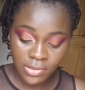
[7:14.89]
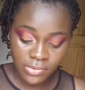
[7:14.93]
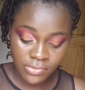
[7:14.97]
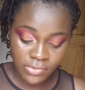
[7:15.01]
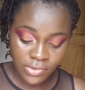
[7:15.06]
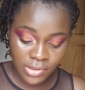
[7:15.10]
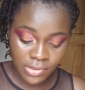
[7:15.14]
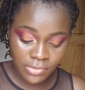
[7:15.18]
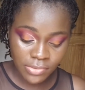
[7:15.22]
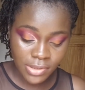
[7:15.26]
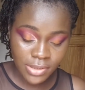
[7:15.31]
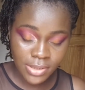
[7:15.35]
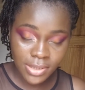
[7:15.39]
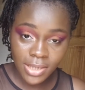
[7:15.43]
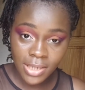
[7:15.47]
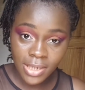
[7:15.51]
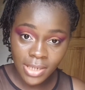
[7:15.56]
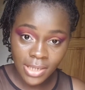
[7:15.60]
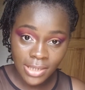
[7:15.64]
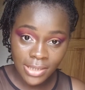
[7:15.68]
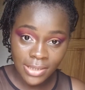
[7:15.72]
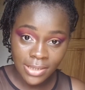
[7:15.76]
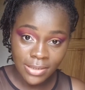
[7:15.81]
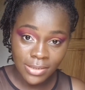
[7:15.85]
It was really
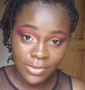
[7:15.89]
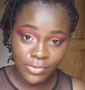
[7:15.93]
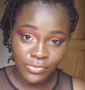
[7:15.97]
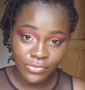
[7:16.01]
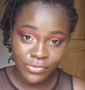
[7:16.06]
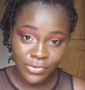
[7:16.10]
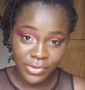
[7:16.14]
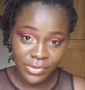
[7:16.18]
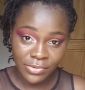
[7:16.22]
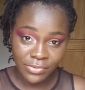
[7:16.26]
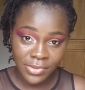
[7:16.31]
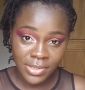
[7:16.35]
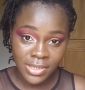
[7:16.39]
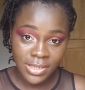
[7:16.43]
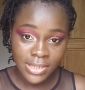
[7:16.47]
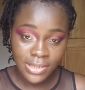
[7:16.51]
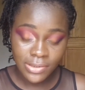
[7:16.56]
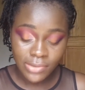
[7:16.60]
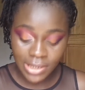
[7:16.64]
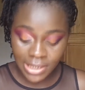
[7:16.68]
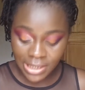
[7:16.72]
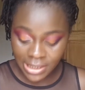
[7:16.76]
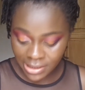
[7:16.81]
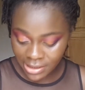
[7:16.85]
hard, it was really
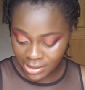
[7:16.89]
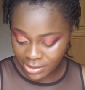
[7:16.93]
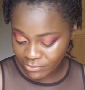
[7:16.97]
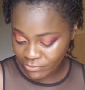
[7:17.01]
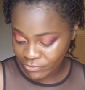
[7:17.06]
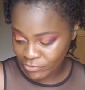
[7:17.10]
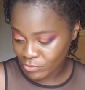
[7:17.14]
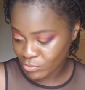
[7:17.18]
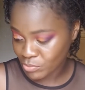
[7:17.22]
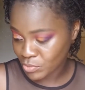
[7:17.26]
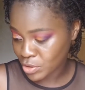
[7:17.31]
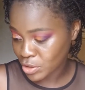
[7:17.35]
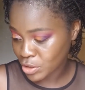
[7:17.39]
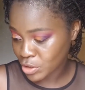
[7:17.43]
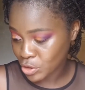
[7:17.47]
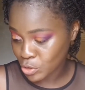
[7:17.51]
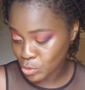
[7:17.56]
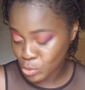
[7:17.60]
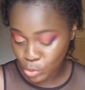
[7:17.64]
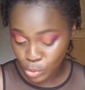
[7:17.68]
a hard time for me,